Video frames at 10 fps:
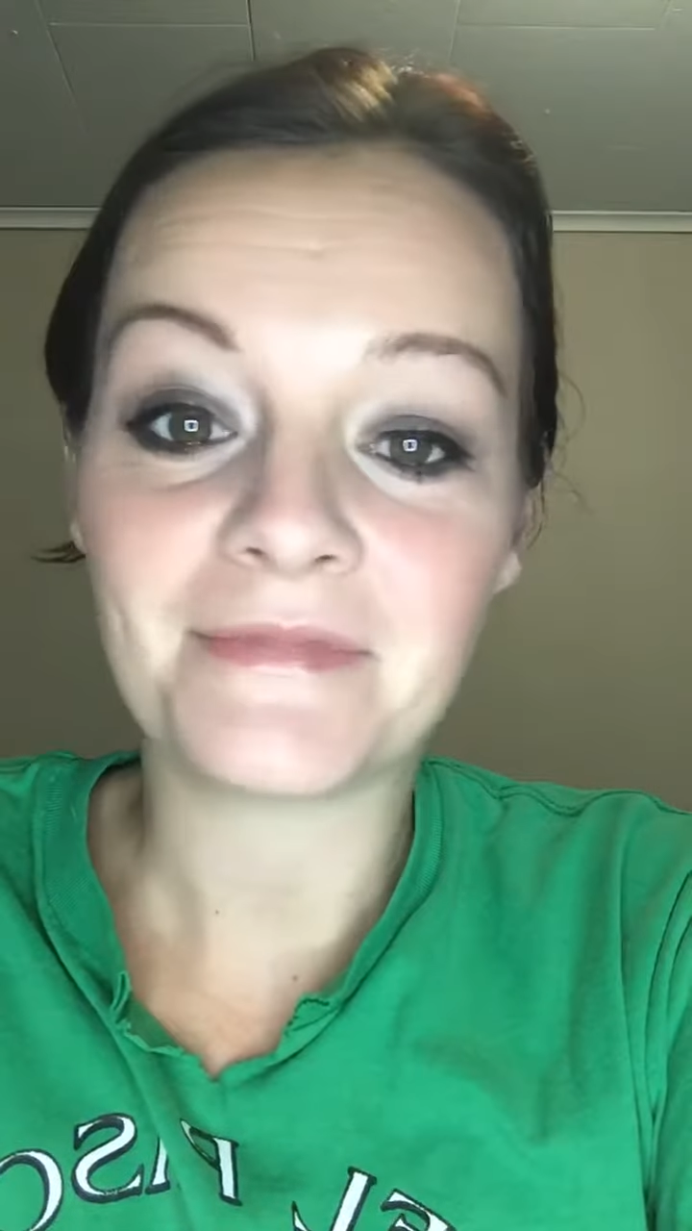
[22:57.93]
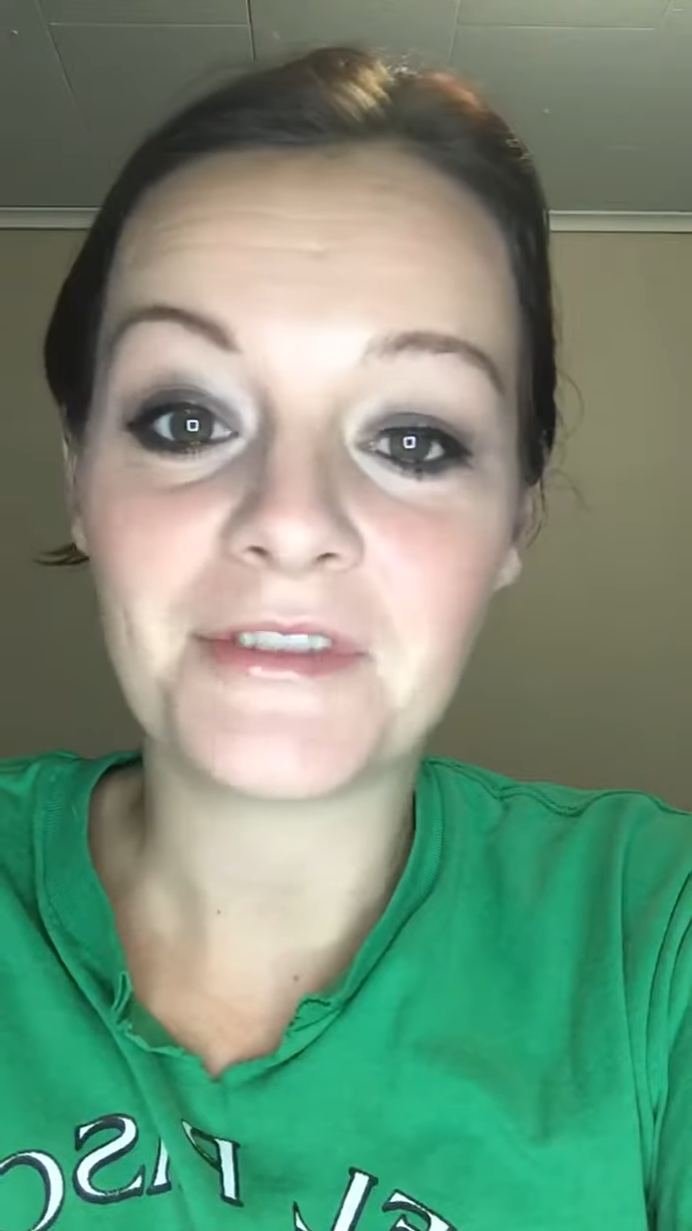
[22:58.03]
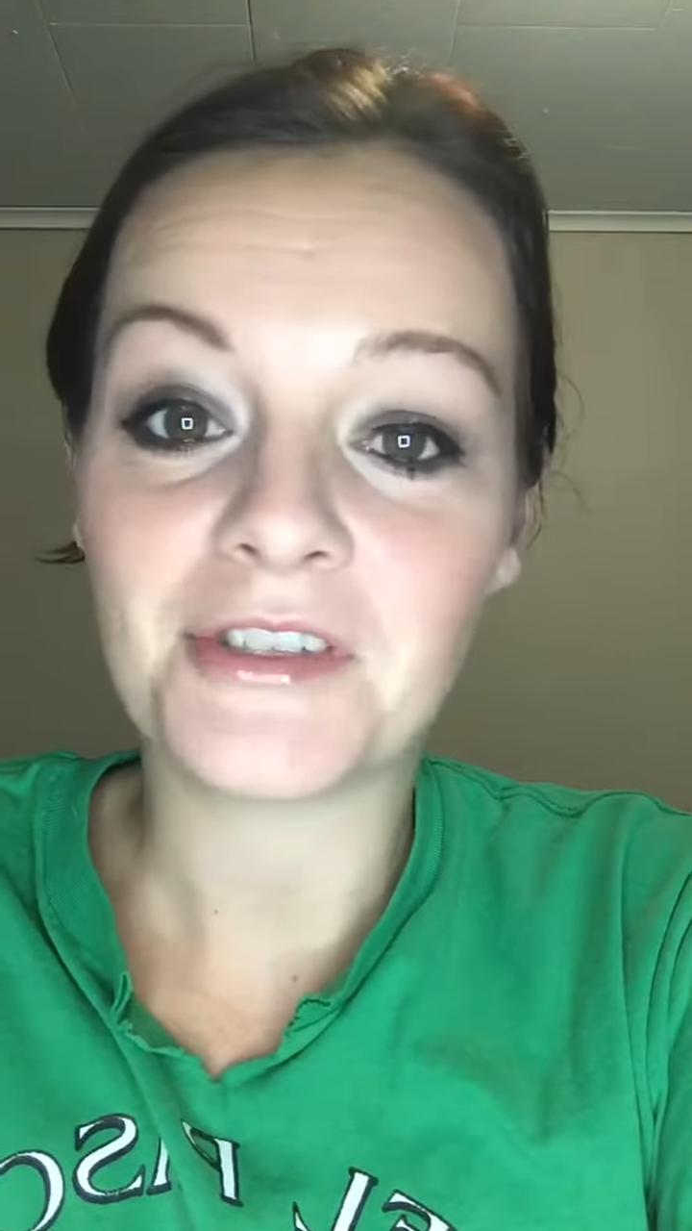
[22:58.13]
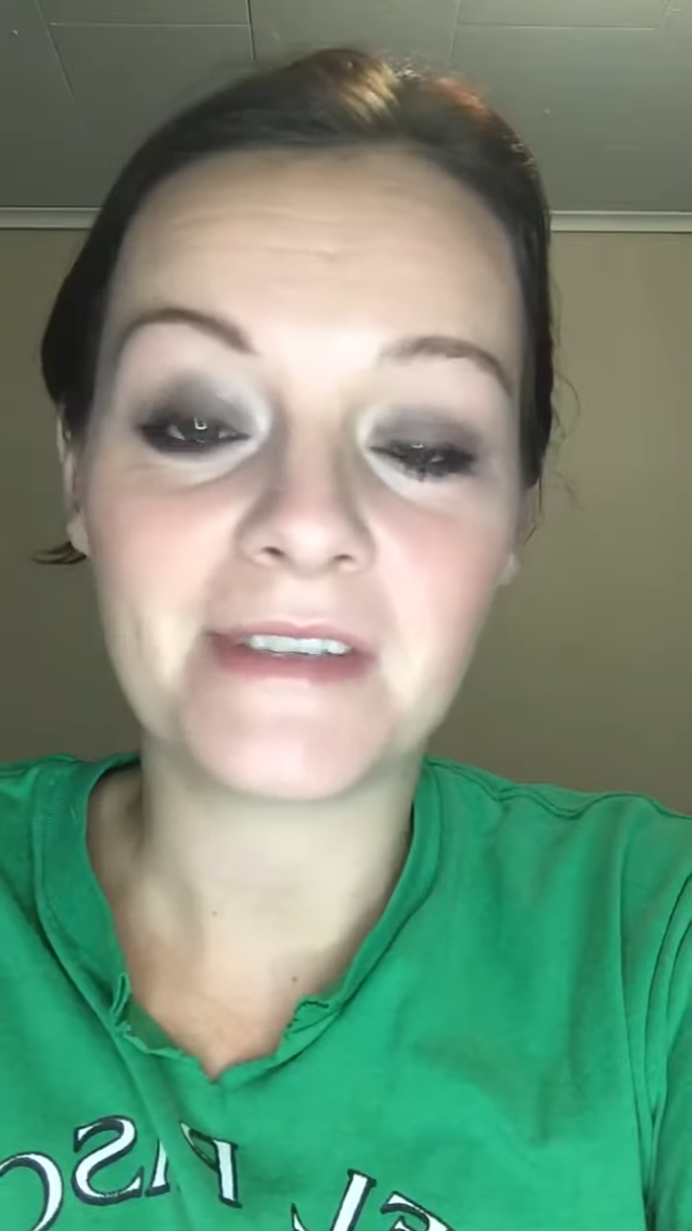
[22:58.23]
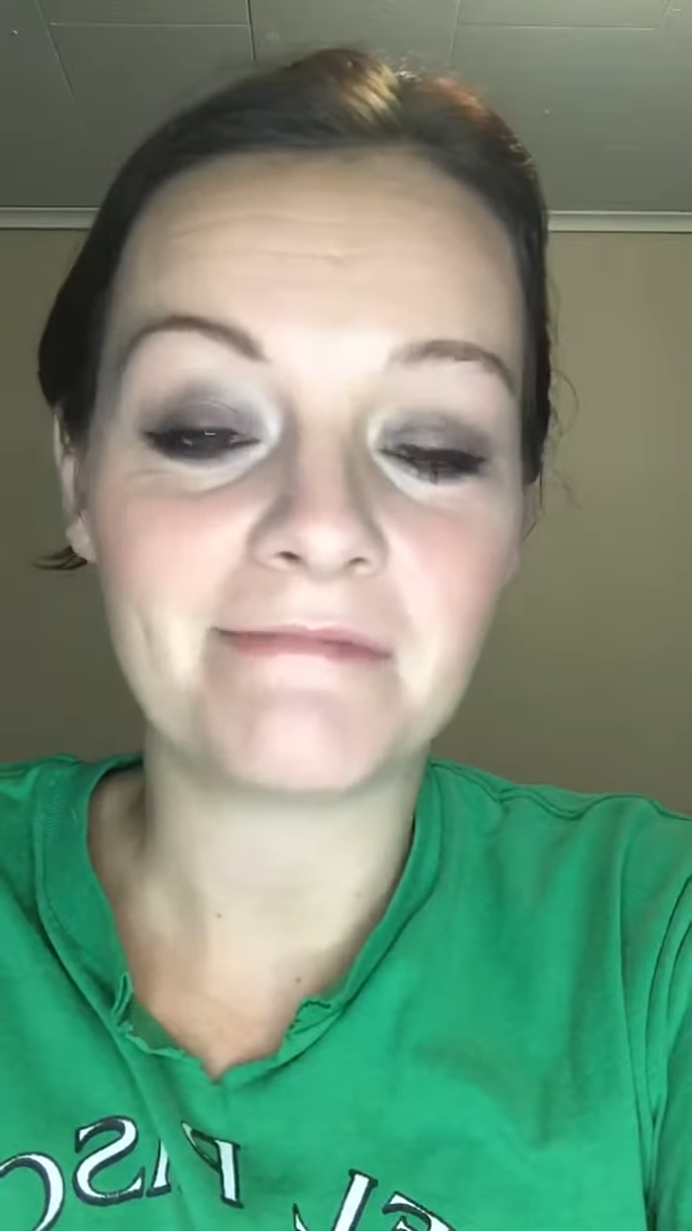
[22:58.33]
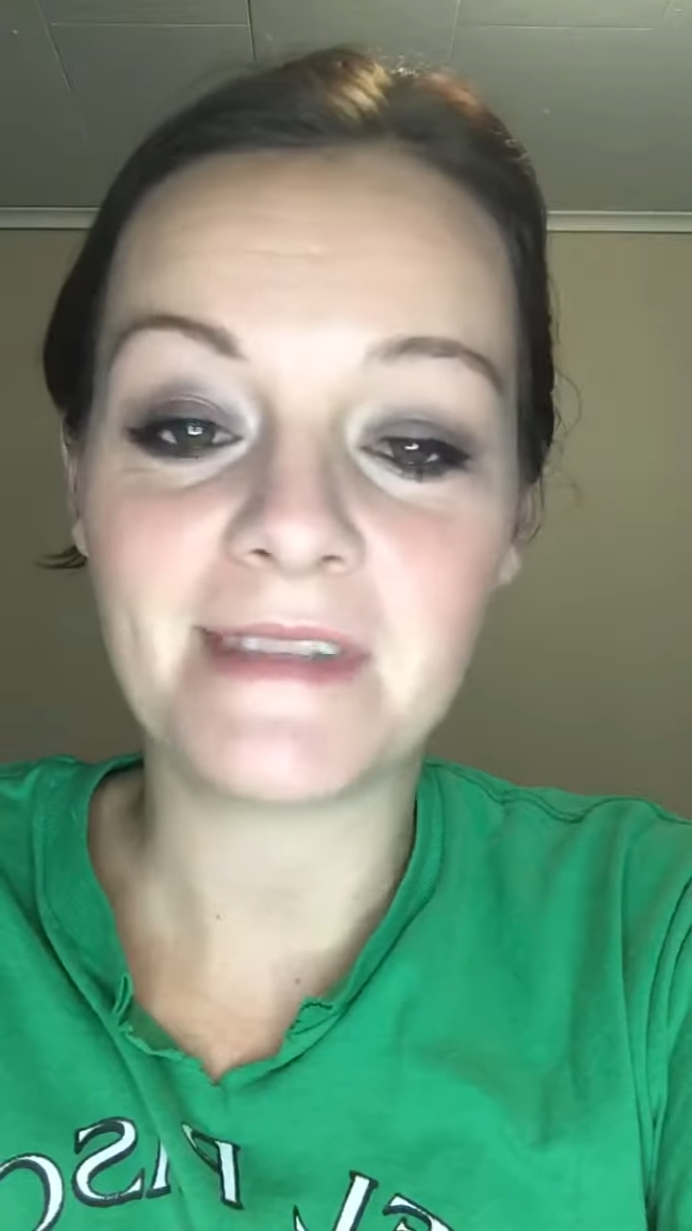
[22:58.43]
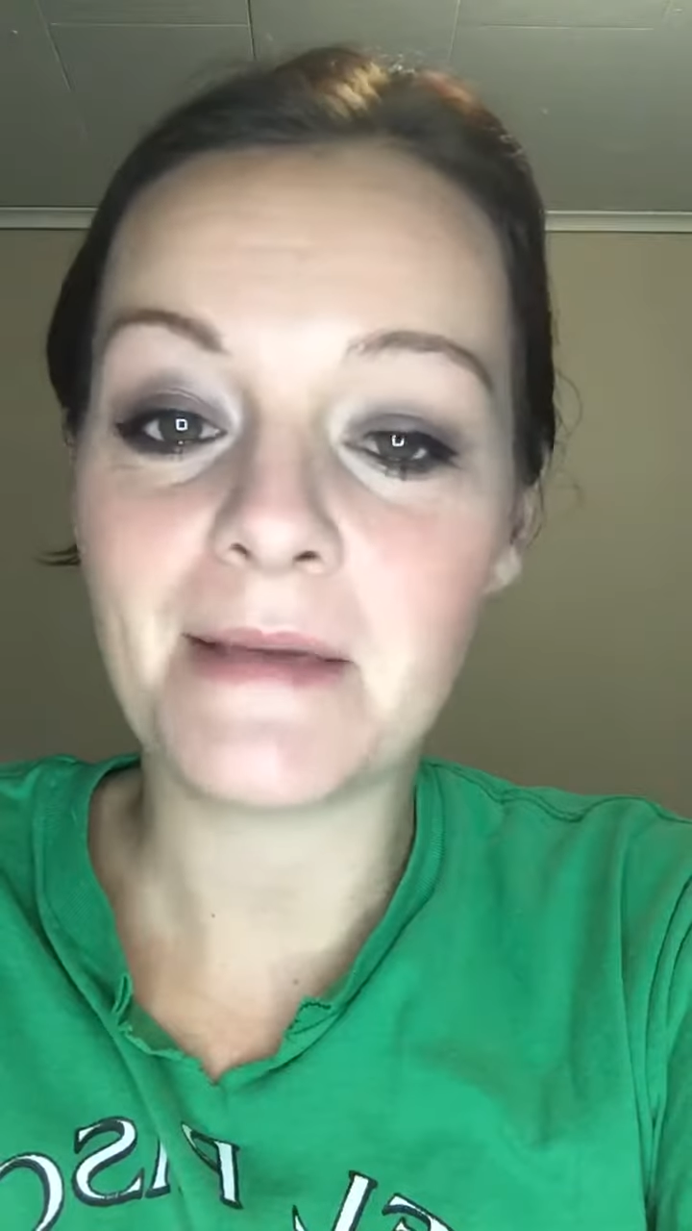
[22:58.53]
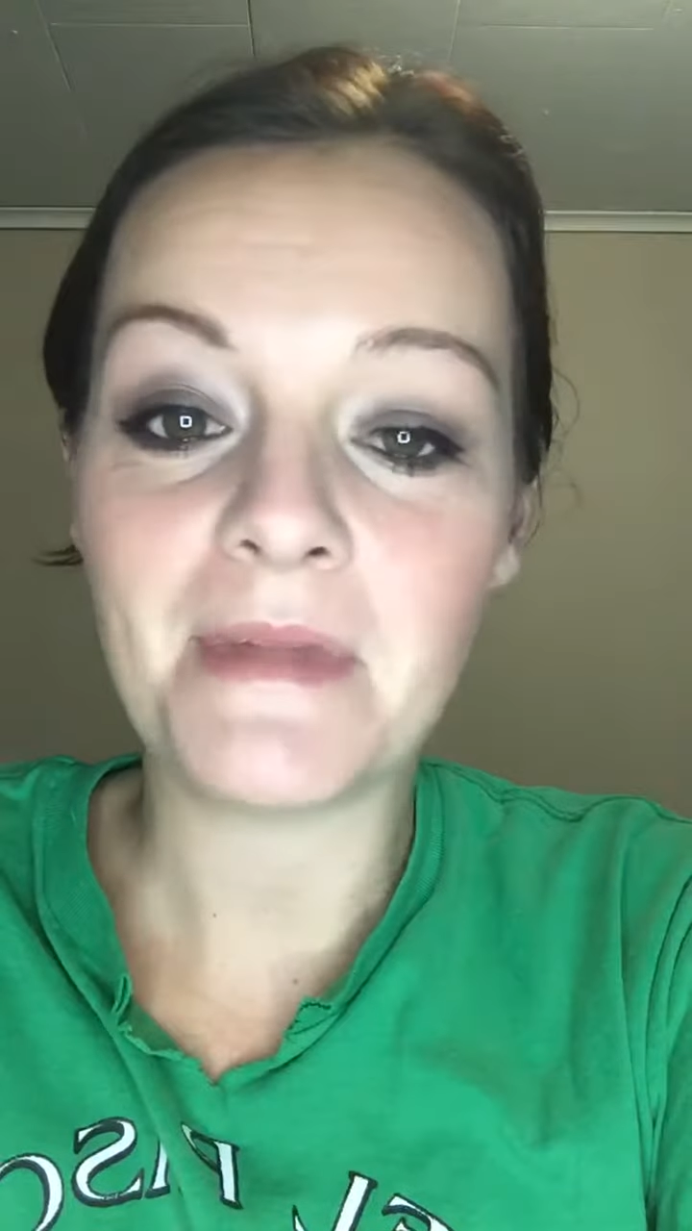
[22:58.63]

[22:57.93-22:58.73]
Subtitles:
Just send